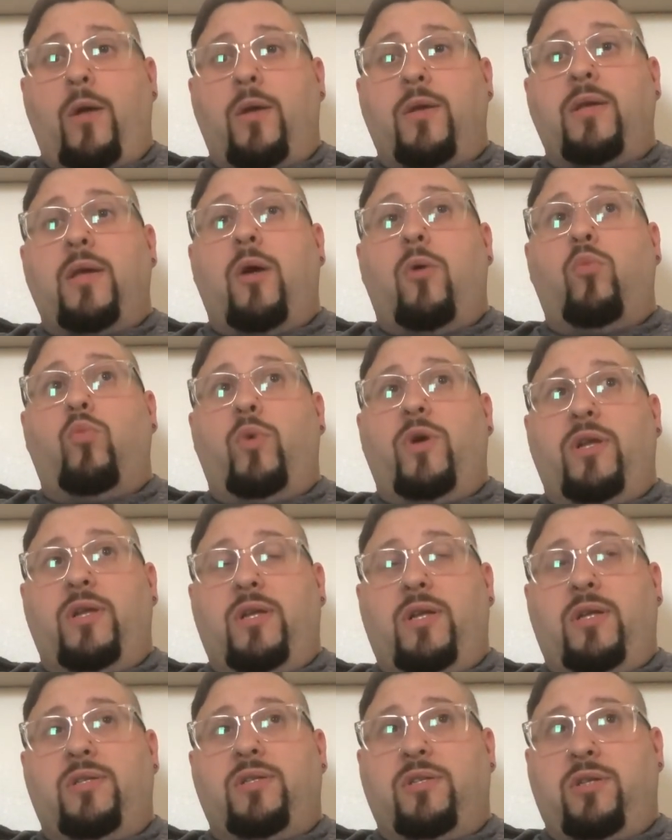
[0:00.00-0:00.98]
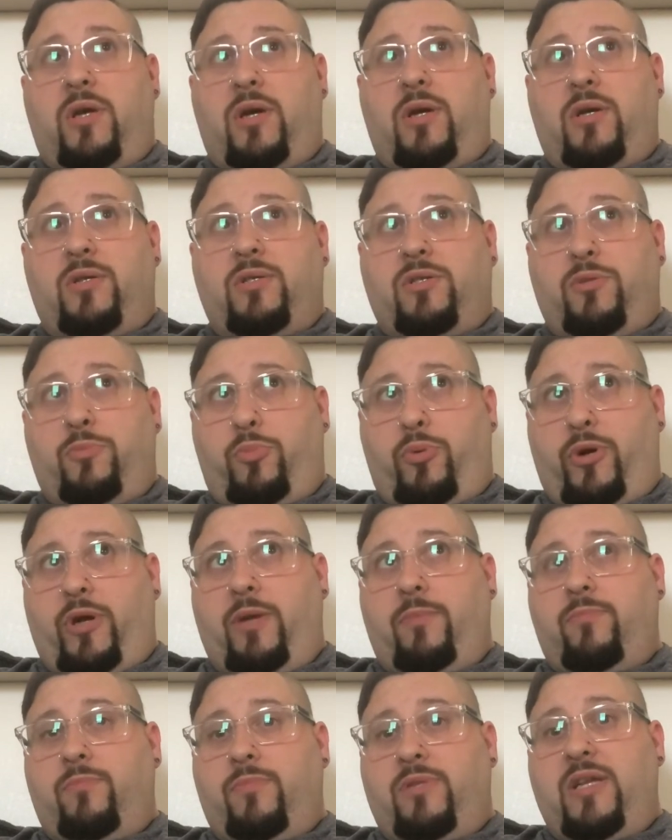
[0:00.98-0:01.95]
Yeah, Wendy's
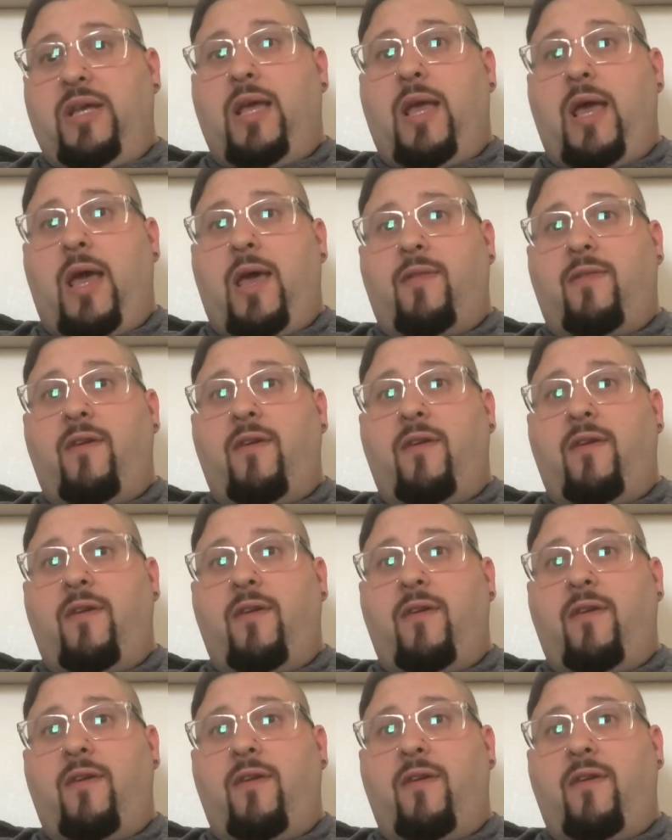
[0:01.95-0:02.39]
Supreme DK.